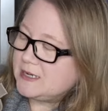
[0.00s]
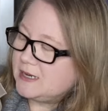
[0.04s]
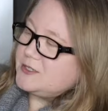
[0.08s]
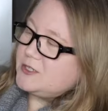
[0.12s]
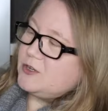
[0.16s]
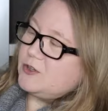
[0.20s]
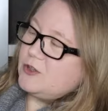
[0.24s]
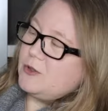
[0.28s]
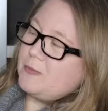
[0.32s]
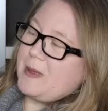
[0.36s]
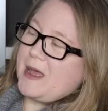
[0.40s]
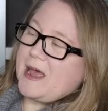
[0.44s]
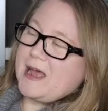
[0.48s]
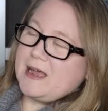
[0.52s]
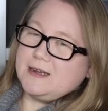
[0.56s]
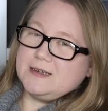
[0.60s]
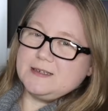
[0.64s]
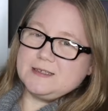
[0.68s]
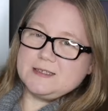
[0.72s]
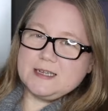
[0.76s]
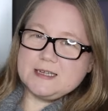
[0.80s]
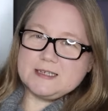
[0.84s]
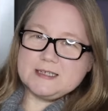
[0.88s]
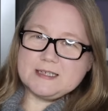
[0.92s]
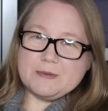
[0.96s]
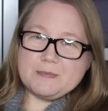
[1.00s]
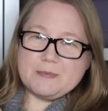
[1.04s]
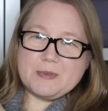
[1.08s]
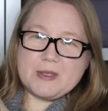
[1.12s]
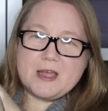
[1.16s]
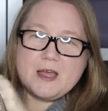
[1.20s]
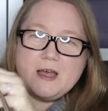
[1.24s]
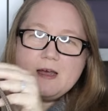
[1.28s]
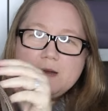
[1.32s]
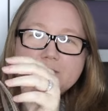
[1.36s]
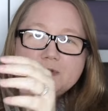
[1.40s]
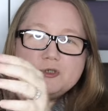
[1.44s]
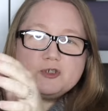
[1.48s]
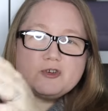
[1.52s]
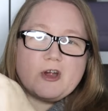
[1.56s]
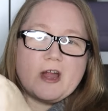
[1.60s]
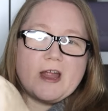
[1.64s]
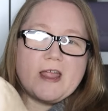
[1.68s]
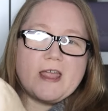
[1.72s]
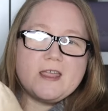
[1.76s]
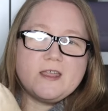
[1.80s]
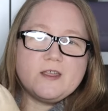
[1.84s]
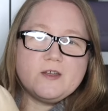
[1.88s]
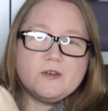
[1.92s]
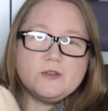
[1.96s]
So the bag doesn't become
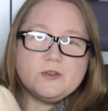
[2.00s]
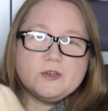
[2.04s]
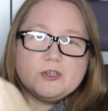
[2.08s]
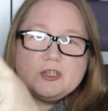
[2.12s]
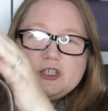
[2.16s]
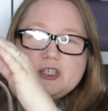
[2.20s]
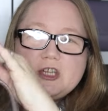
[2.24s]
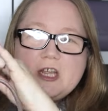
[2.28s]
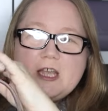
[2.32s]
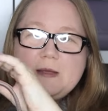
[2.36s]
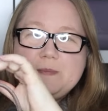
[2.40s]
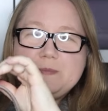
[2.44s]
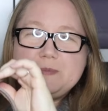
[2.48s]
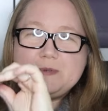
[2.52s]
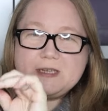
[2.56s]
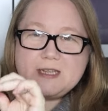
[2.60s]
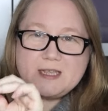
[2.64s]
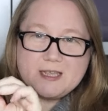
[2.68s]
triangular shaped.